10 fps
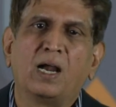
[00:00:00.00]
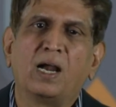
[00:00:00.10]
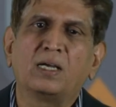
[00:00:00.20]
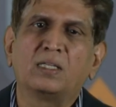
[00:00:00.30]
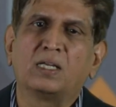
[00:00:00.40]

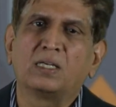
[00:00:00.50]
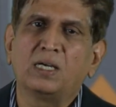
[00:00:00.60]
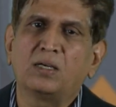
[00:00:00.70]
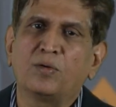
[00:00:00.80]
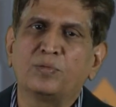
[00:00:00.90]
at the
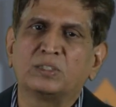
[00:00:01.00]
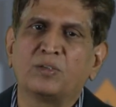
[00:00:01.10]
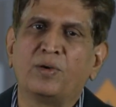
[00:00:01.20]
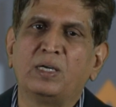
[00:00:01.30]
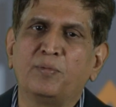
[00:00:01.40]
rate of
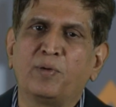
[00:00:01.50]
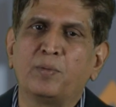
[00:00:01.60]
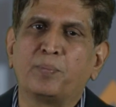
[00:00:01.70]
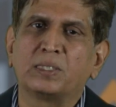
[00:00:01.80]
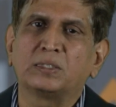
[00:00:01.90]

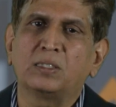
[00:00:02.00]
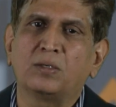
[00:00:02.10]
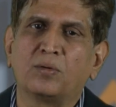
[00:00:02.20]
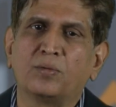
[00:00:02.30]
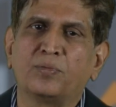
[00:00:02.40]
75%
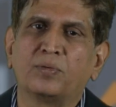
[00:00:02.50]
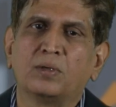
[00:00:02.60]
of